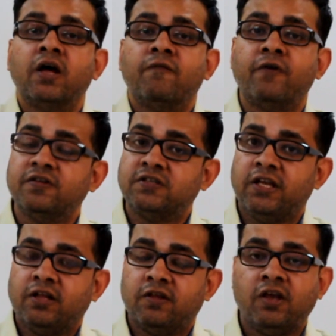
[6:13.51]

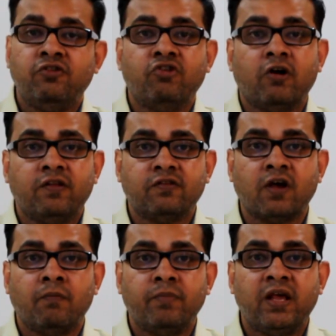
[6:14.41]
Firstly, the insurance
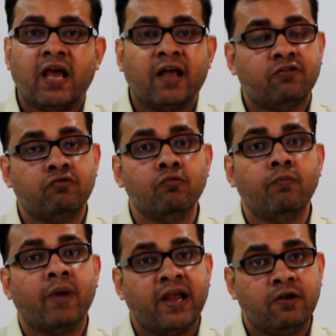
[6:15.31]
company has to
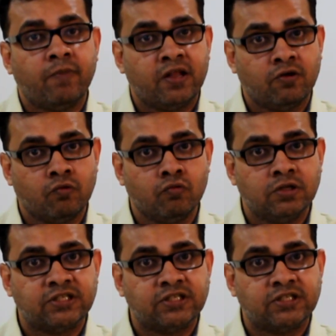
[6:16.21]
abide by the rules